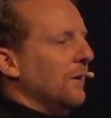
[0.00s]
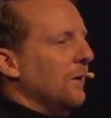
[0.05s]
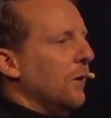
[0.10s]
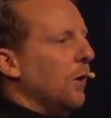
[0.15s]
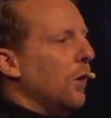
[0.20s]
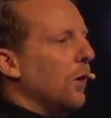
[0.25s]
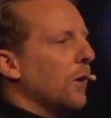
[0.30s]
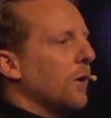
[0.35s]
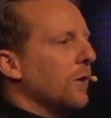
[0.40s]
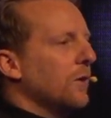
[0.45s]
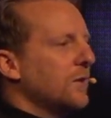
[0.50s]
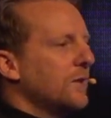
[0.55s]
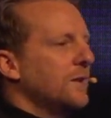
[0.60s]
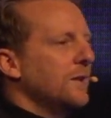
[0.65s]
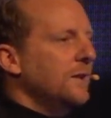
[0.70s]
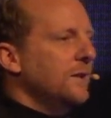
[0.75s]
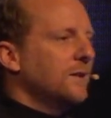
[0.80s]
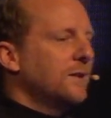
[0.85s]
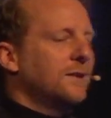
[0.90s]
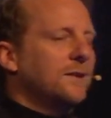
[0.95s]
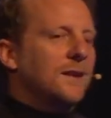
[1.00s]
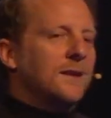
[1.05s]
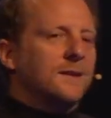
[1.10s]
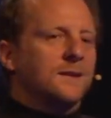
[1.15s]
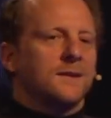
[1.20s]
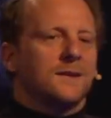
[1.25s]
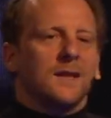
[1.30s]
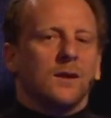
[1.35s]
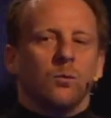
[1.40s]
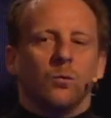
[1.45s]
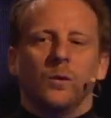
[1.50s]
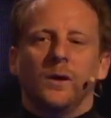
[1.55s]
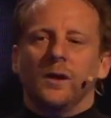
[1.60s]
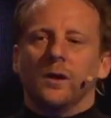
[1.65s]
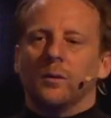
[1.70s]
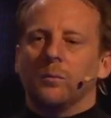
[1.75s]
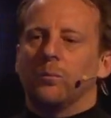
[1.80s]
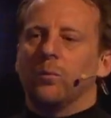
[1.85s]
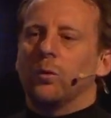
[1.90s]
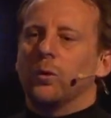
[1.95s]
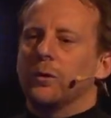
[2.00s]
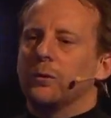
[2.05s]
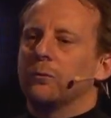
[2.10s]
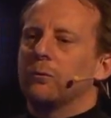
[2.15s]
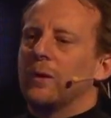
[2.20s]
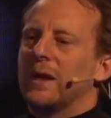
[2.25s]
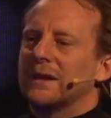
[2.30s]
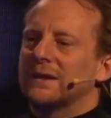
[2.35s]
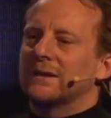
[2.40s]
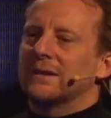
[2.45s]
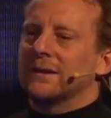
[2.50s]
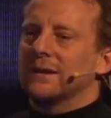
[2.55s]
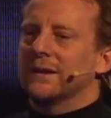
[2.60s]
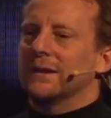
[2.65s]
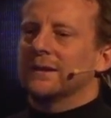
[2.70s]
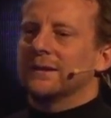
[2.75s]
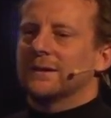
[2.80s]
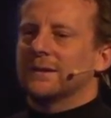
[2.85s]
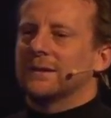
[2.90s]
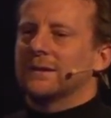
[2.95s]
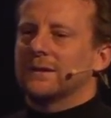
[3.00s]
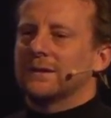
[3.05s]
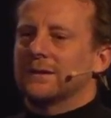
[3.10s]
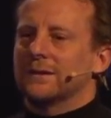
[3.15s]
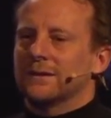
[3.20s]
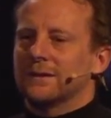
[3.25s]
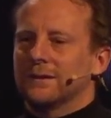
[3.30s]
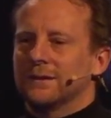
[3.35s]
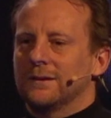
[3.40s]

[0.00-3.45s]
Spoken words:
Augustine says that we are born restless